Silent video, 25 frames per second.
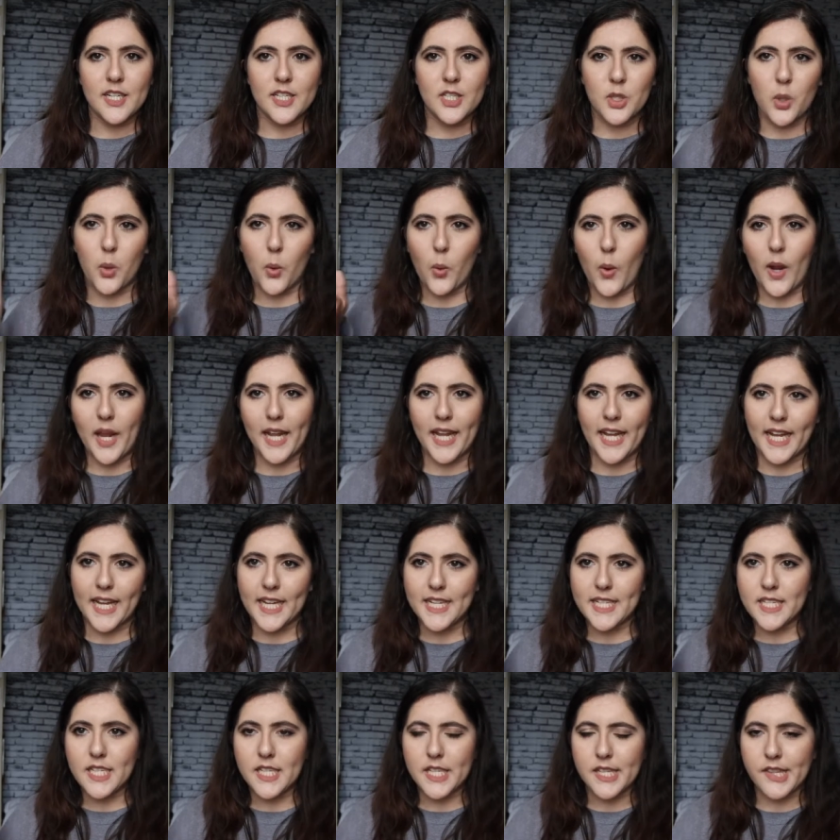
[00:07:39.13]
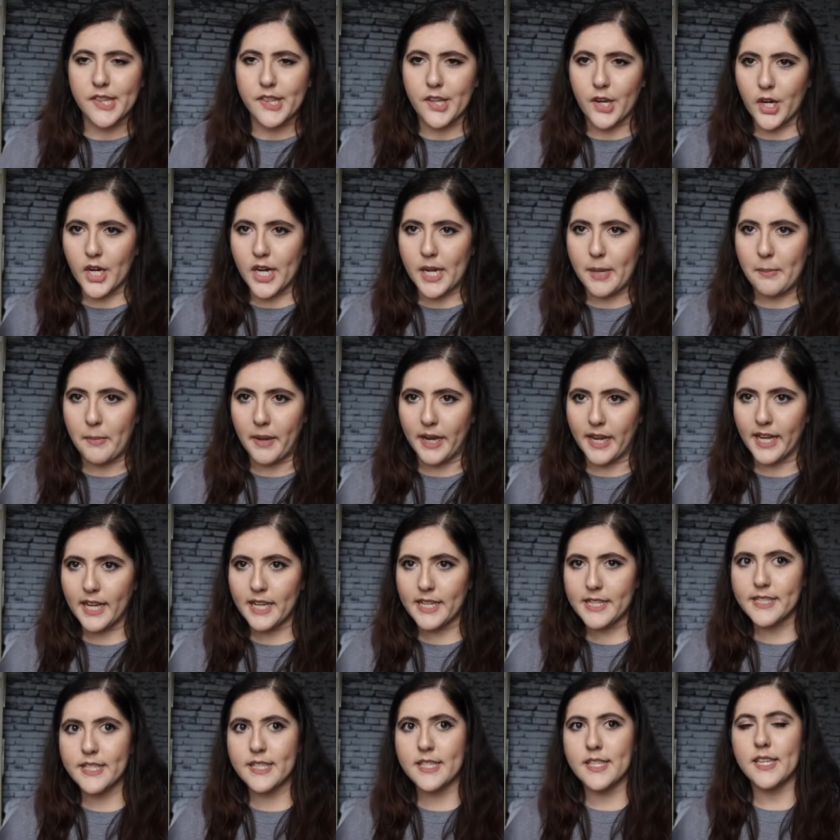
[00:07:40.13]
20 to 30
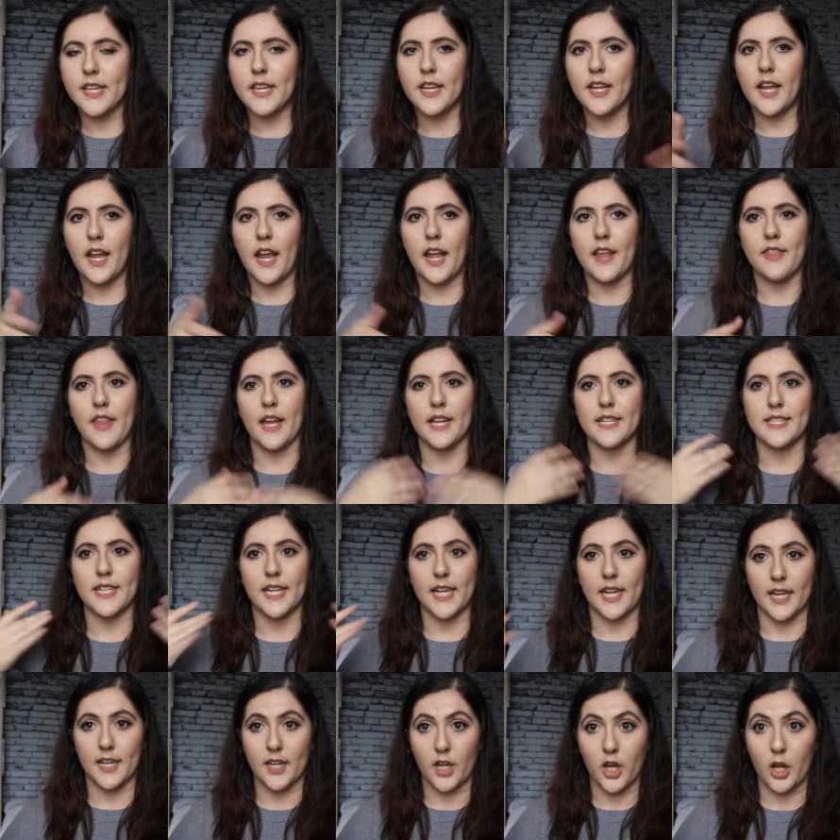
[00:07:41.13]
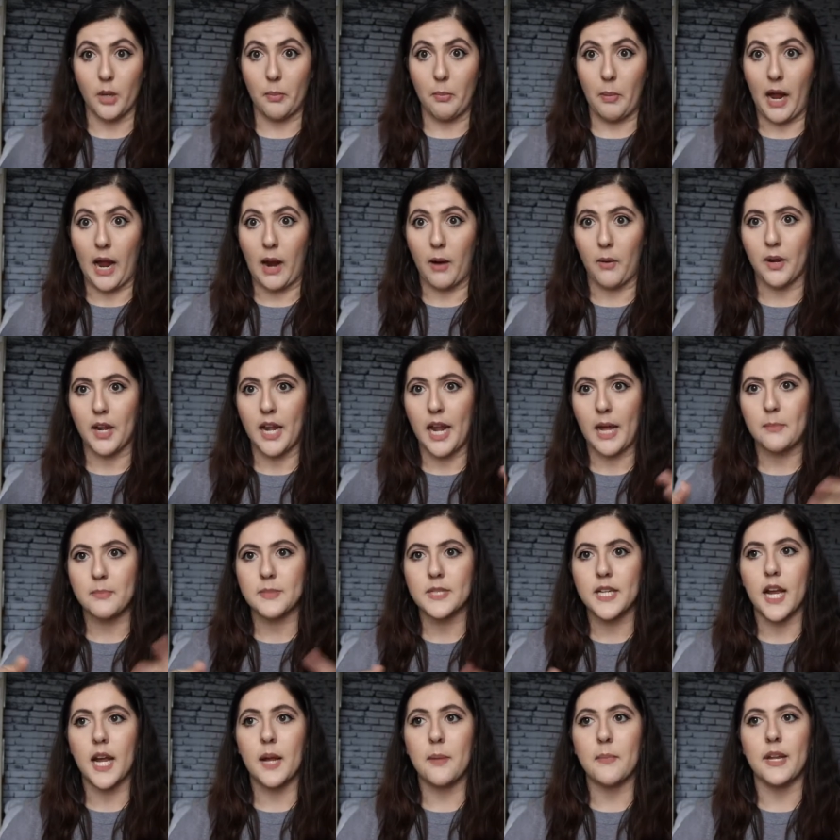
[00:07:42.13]
minutes and that's like a good power nap
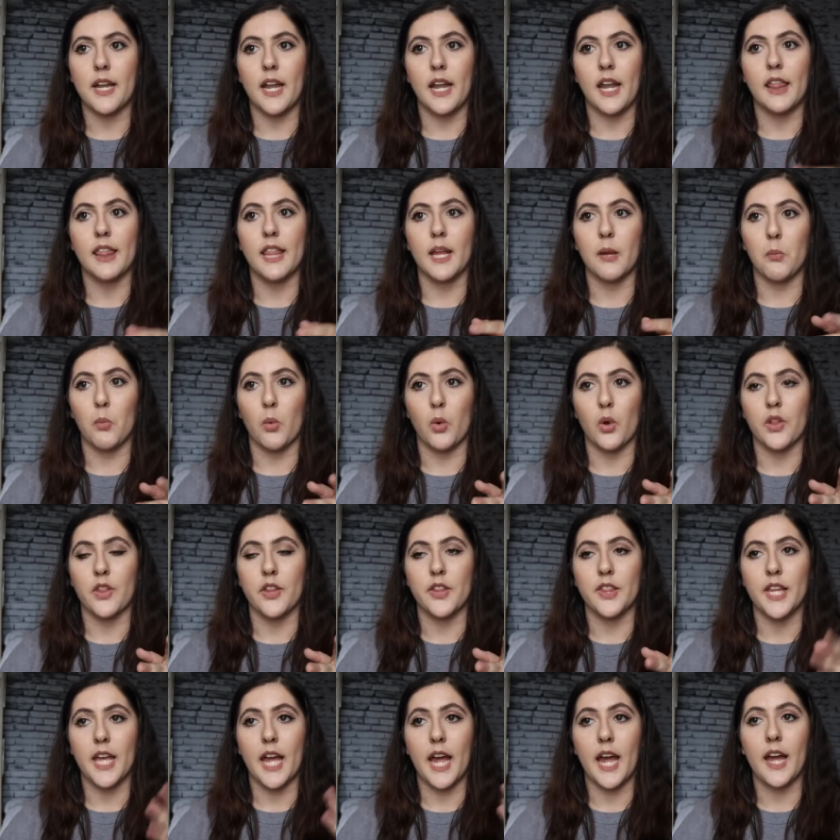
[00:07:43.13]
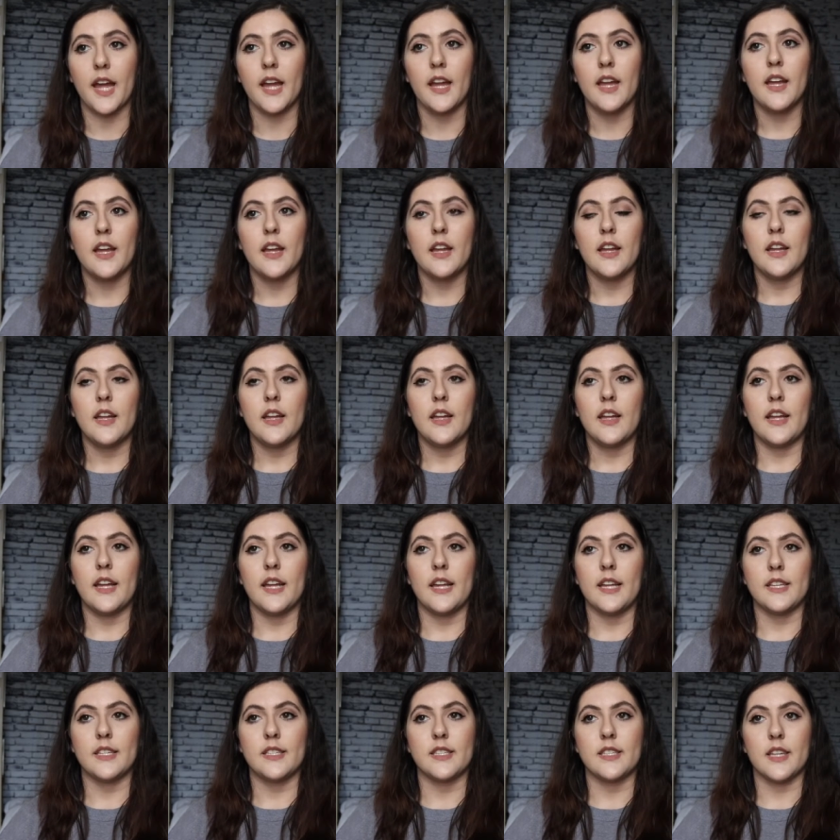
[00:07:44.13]
time and anything more than that
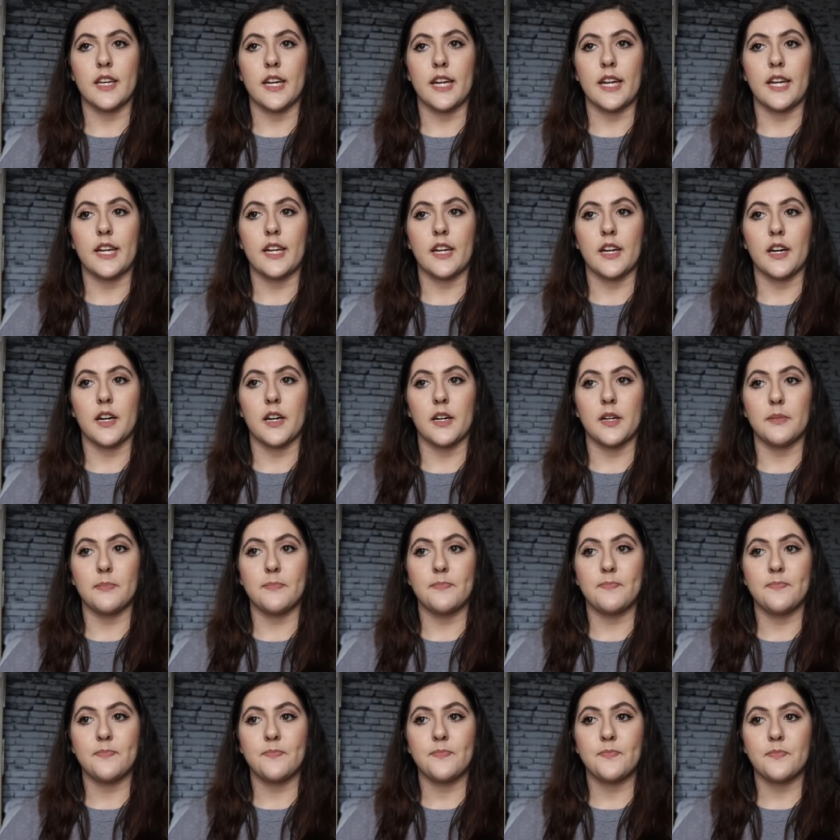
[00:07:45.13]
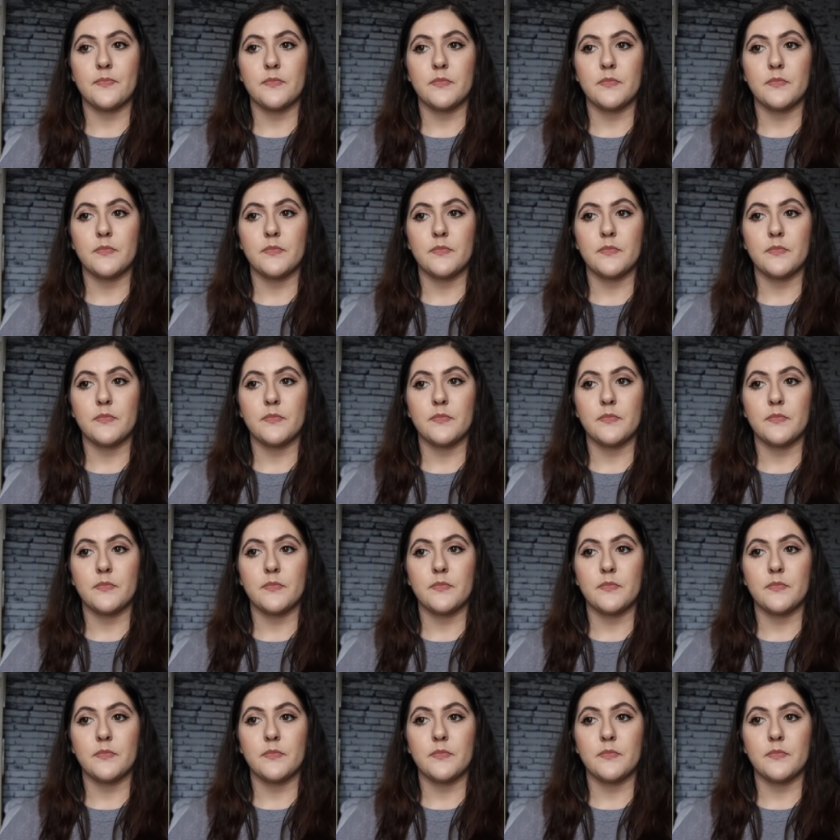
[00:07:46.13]
is like um,